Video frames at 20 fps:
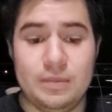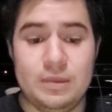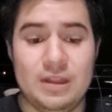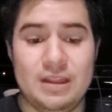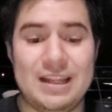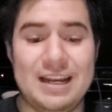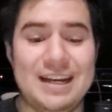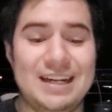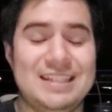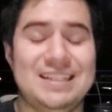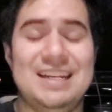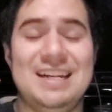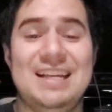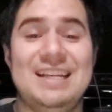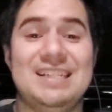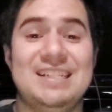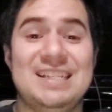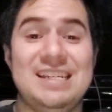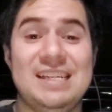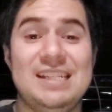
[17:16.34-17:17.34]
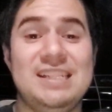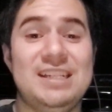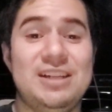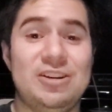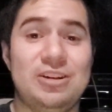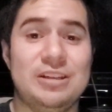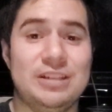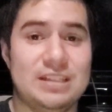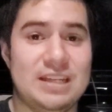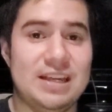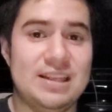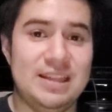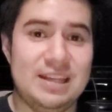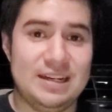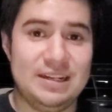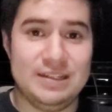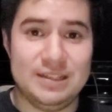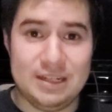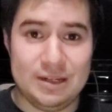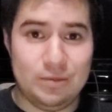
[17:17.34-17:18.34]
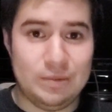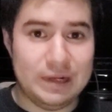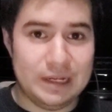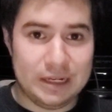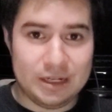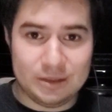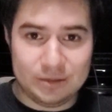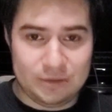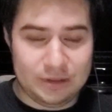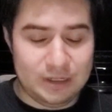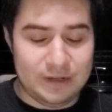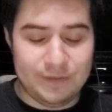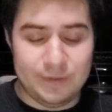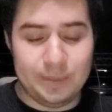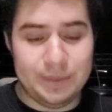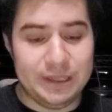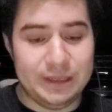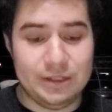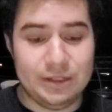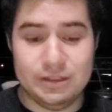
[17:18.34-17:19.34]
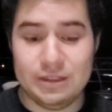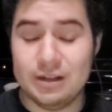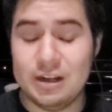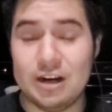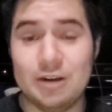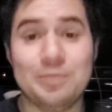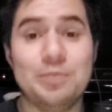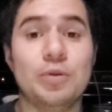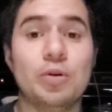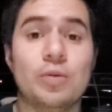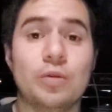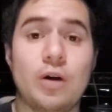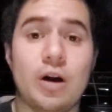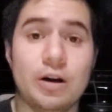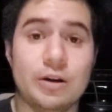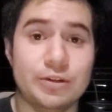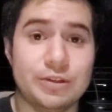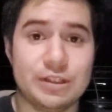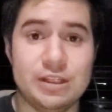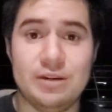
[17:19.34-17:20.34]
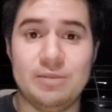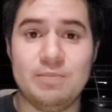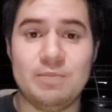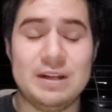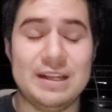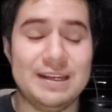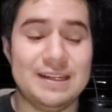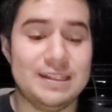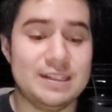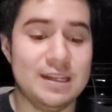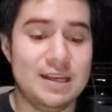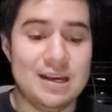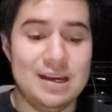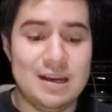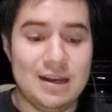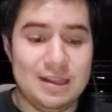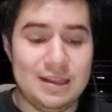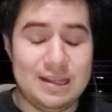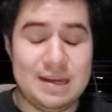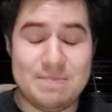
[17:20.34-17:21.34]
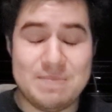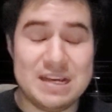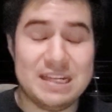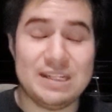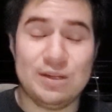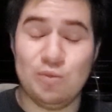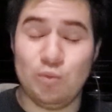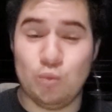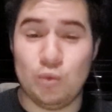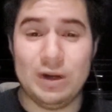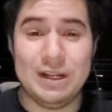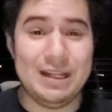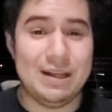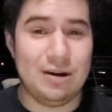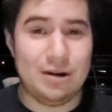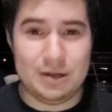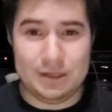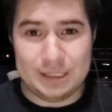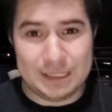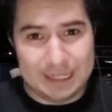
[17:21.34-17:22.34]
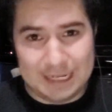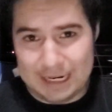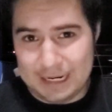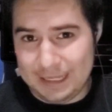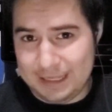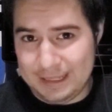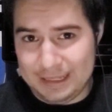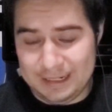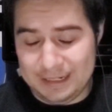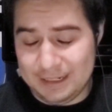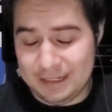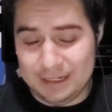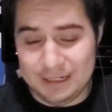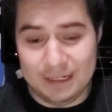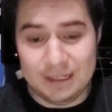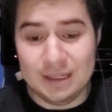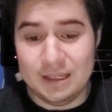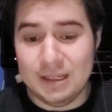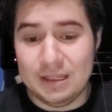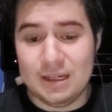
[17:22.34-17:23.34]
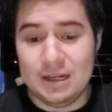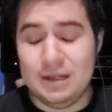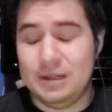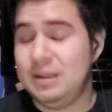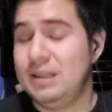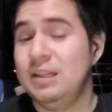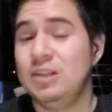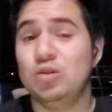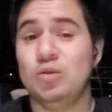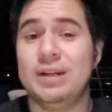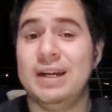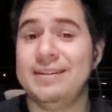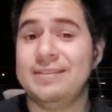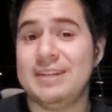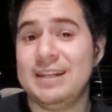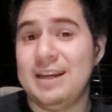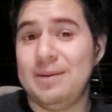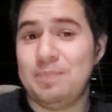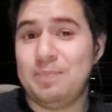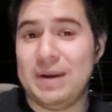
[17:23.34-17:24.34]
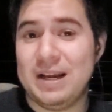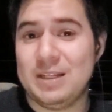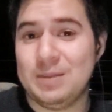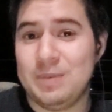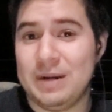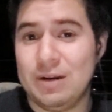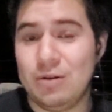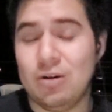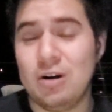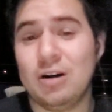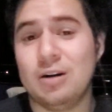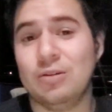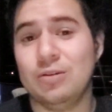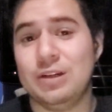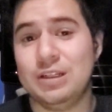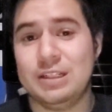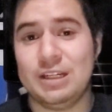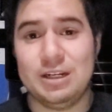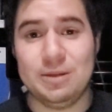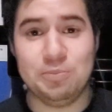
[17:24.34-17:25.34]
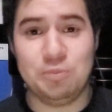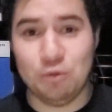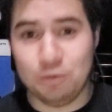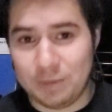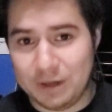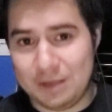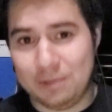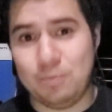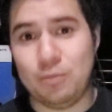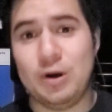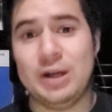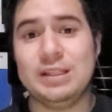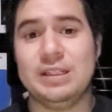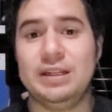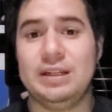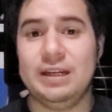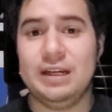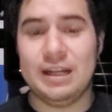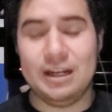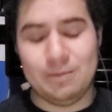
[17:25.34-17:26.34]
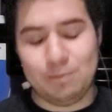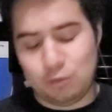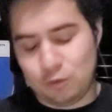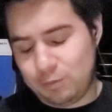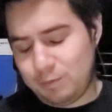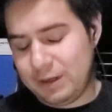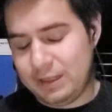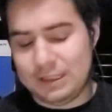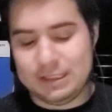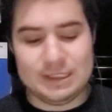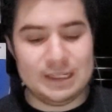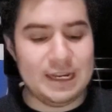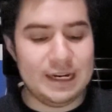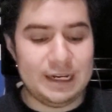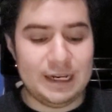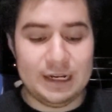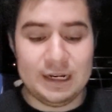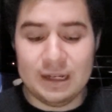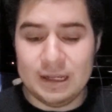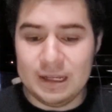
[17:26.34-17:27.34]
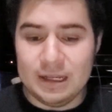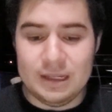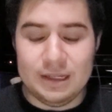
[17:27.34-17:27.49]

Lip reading: Like I said, it's easier said than done when it comes with government. There's a lot of bureaucracy in place that makes it really hard to get anything done. Things would have to get passed by Congress, get approved by the president, get approved by the Senate.